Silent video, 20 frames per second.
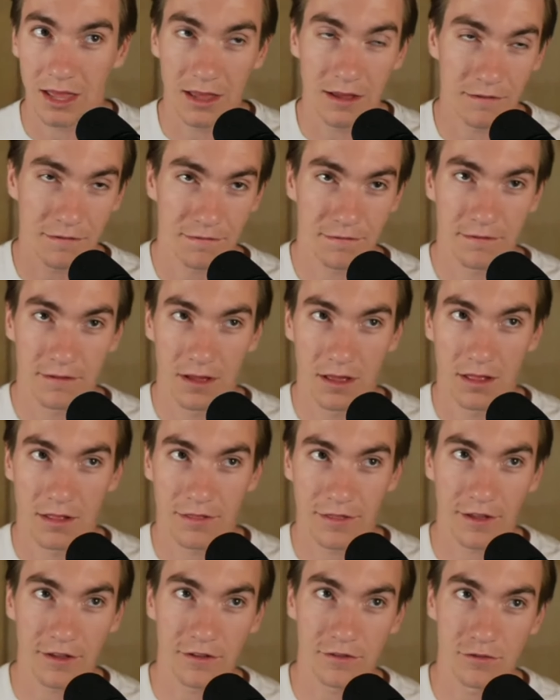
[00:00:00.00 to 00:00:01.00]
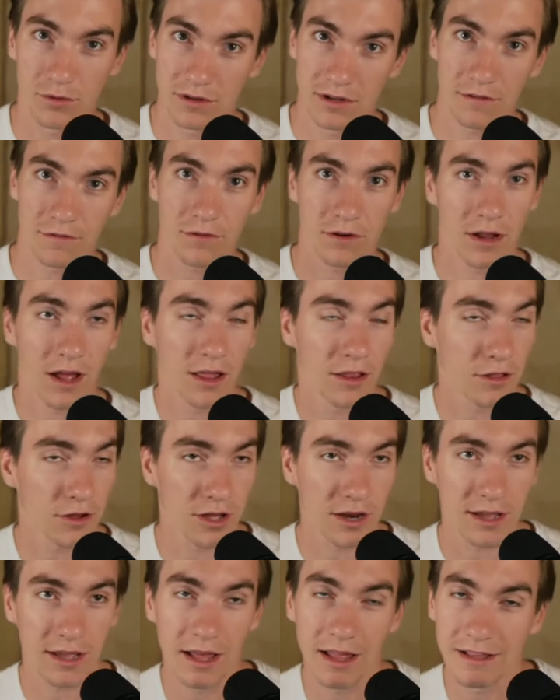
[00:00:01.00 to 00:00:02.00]
If things were different, I
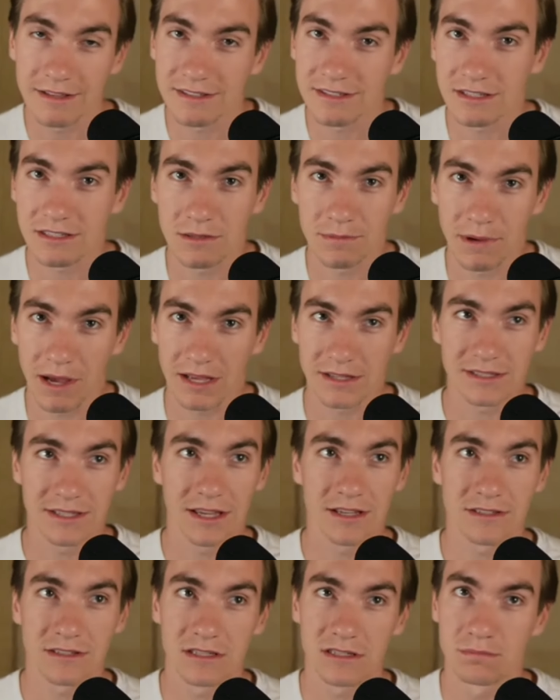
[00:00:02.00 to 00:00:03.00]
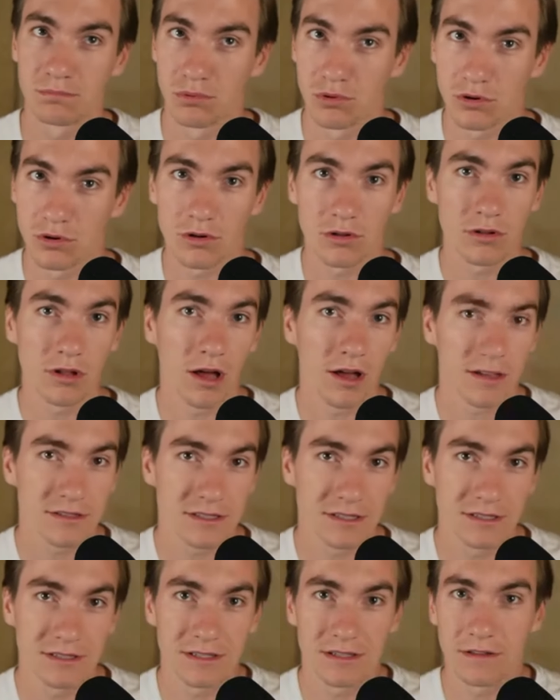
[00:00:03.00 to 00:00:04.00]
look at a guy like Tsitsipas. He has these brutal
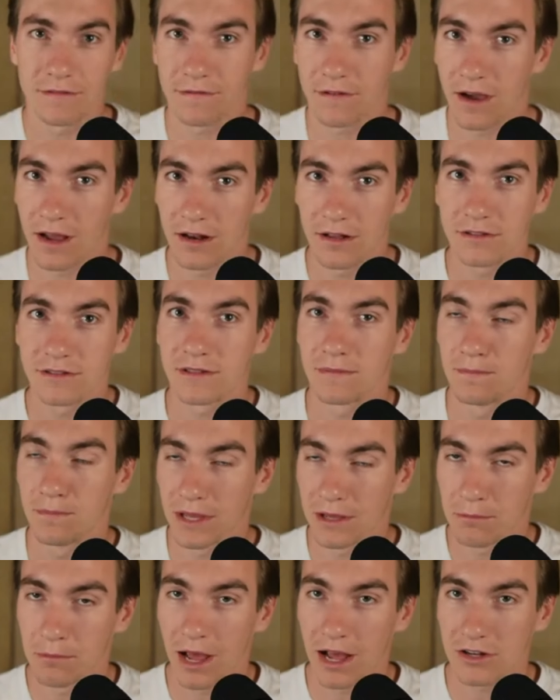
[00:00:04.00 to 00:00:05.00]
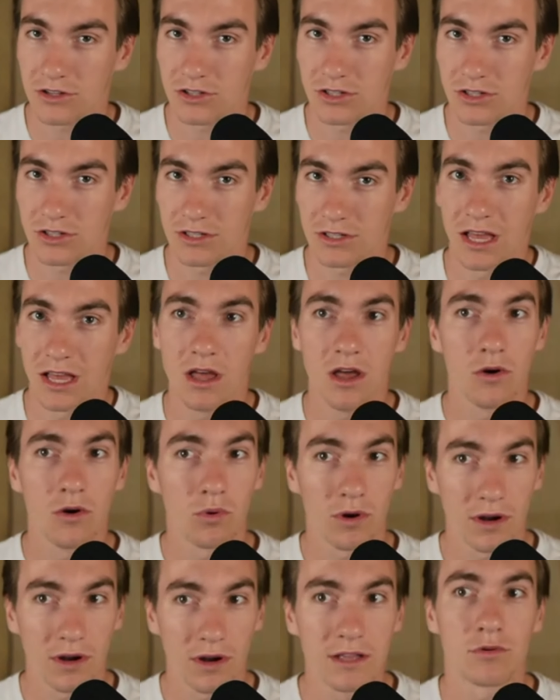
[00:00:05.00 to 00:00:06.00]
losses in the finals and big matches,
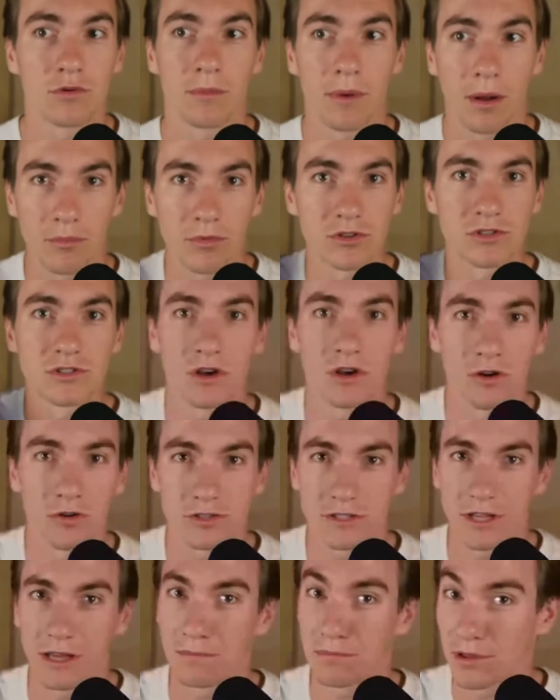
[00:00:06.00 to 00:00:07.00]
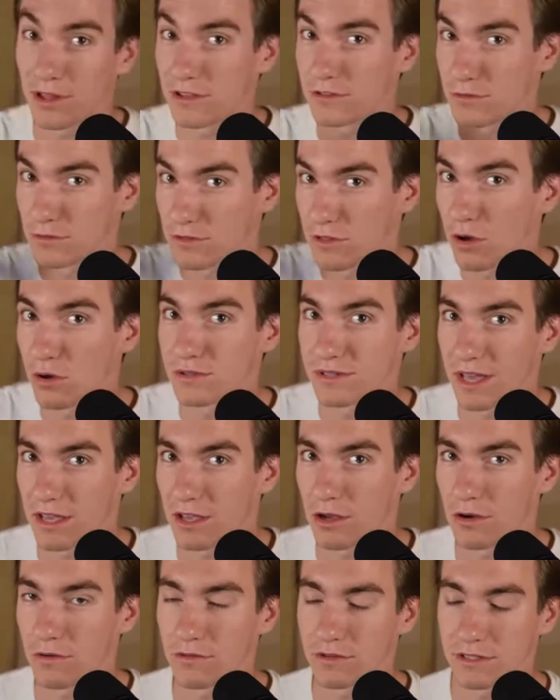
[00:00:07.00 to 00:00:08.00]
where he remembers those and plays with those
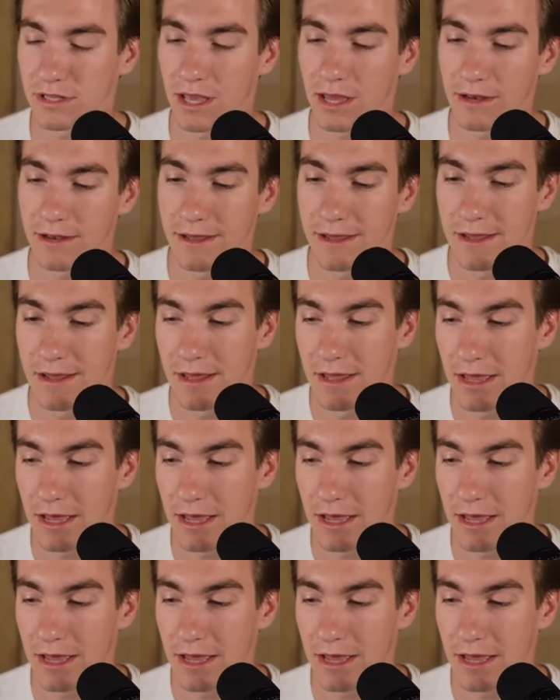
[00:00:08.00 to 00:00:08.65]
hanging over his head.